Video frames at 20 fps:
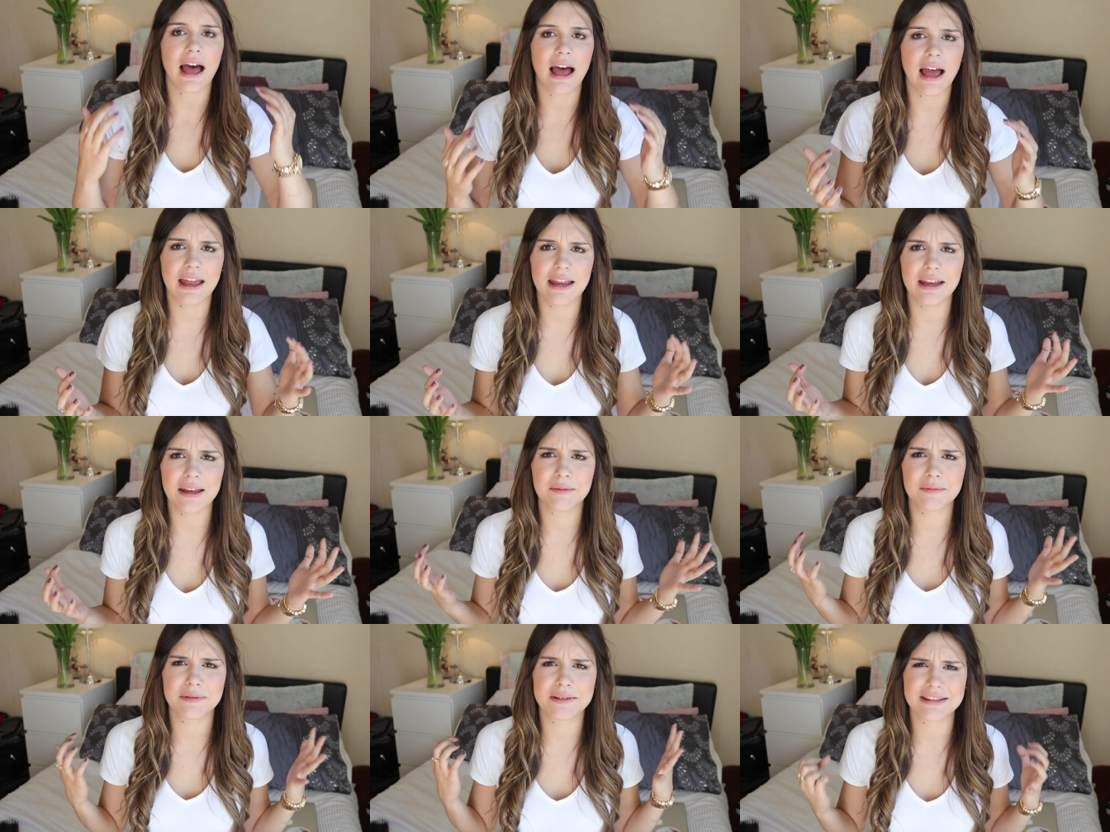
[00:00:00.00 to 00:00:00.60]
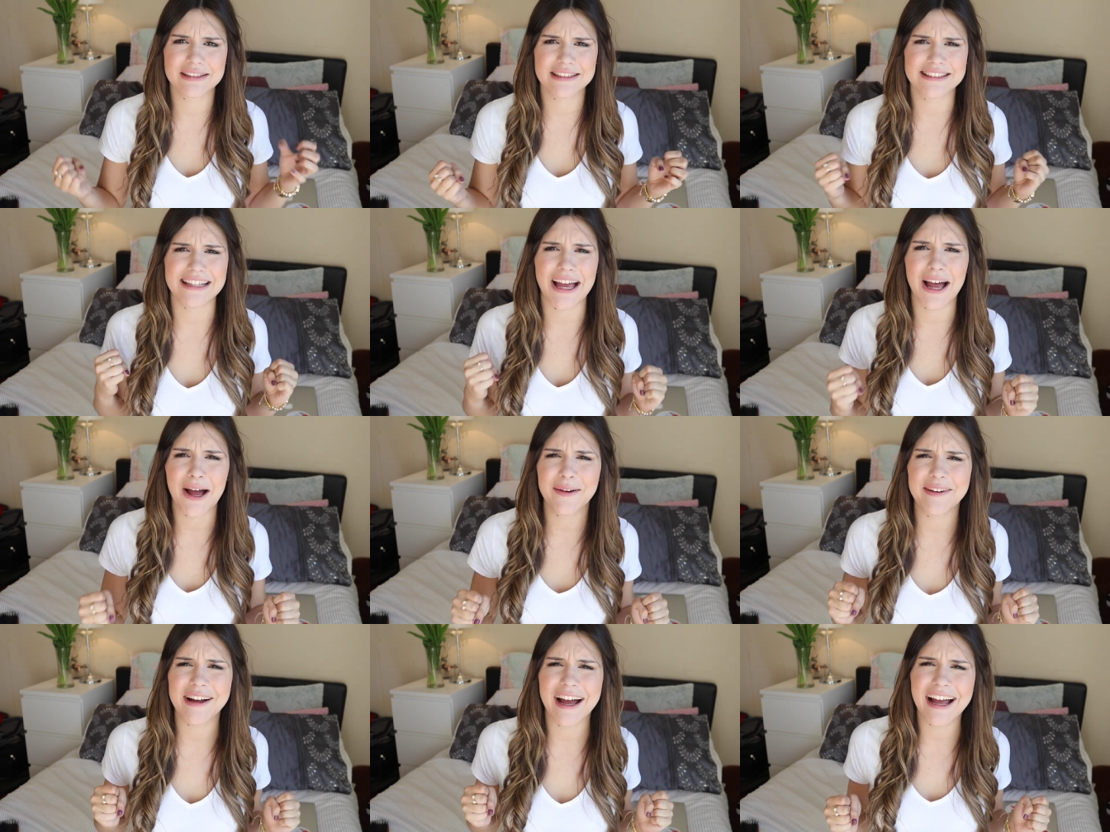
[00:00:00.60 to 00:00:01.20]
I am so
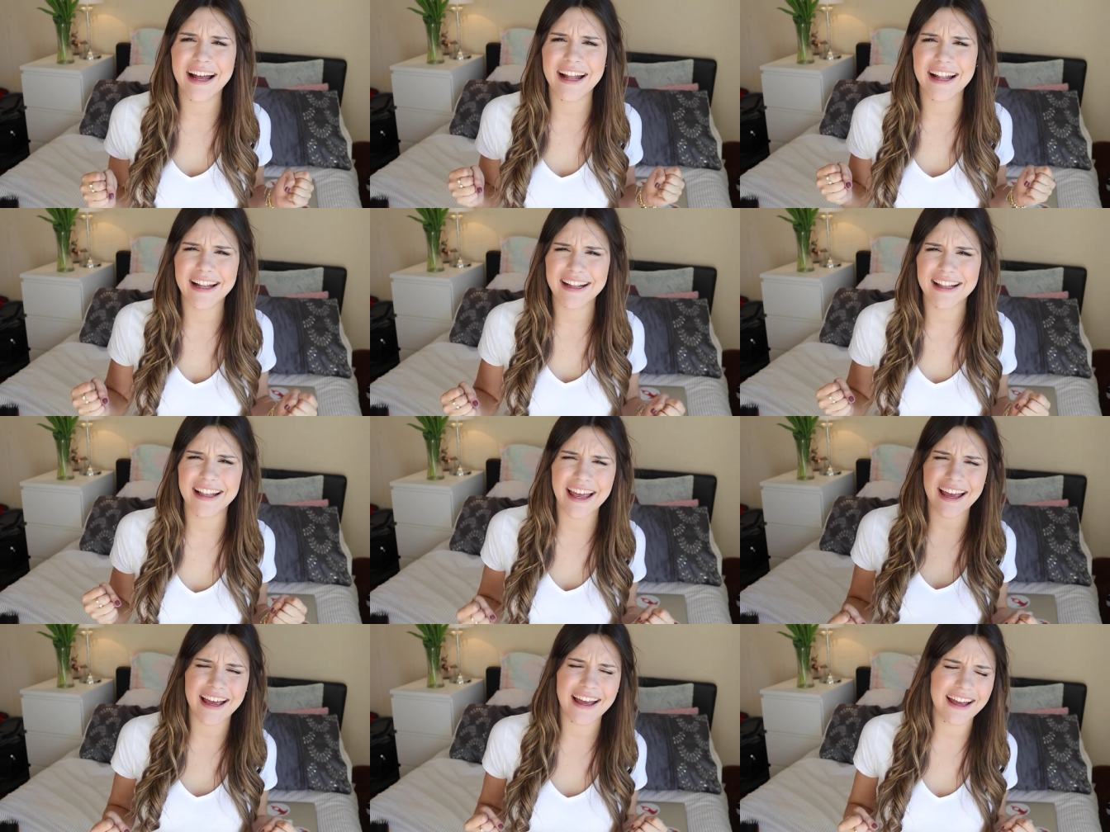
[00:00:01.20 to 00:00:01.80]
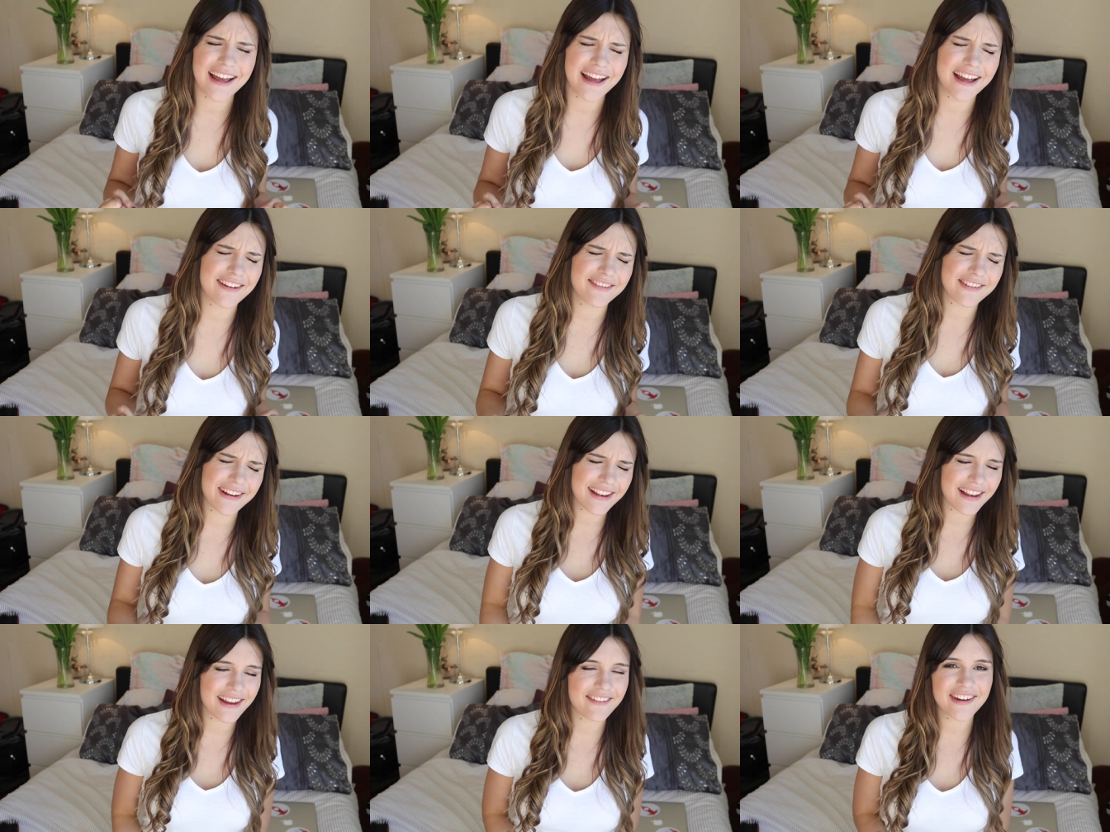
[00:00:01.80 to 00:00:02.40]
love,
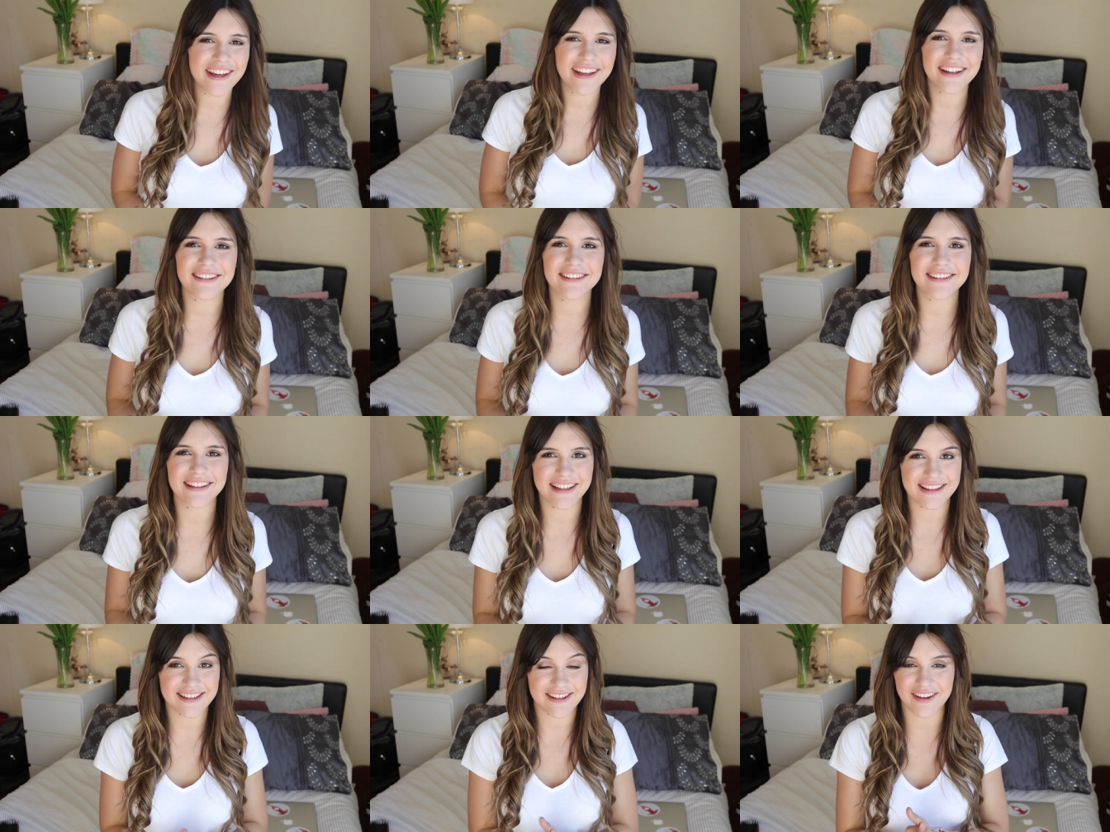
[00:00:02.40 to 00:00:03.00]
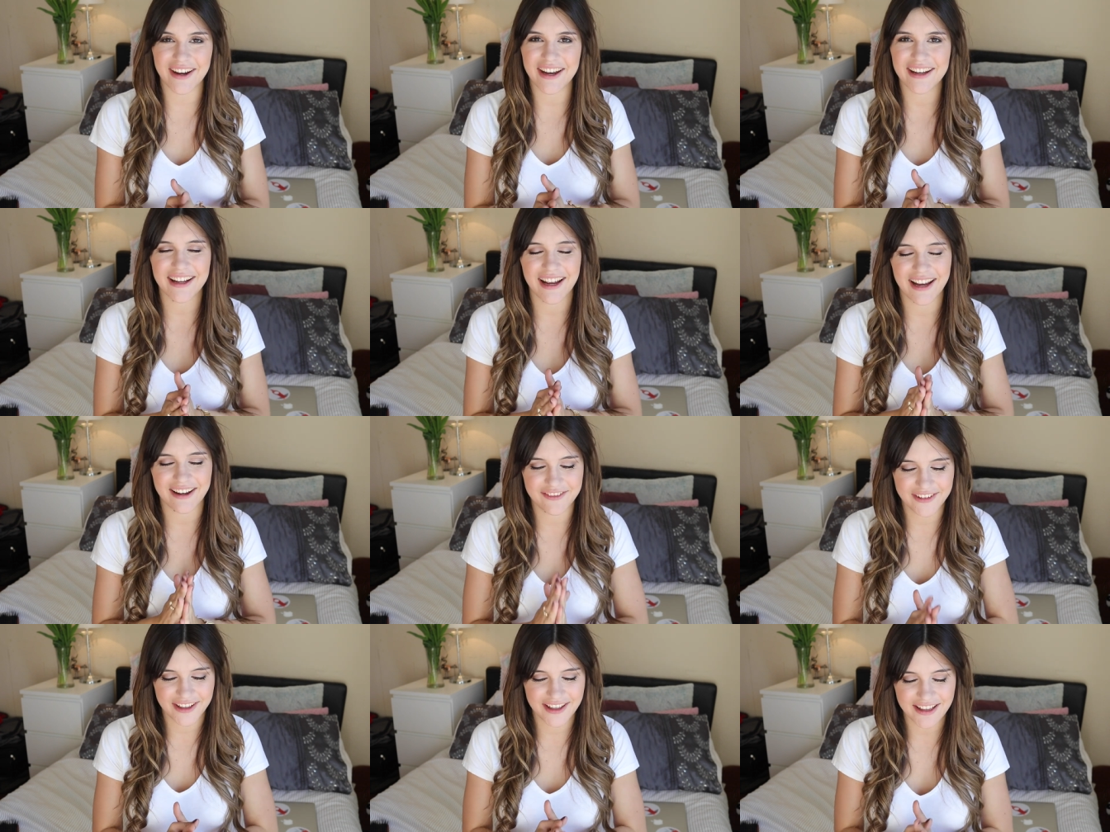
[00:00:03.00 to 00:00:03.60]
I love it. It's great.
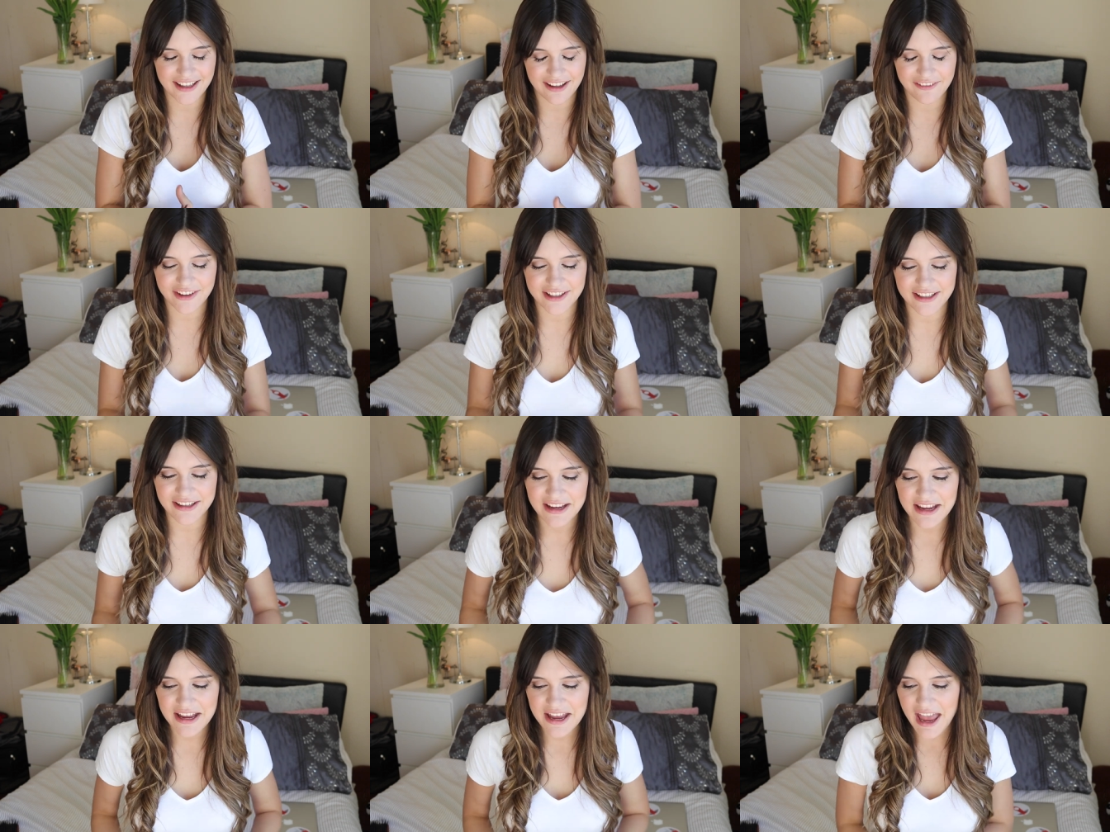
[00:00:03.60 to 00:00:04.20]
I really love it.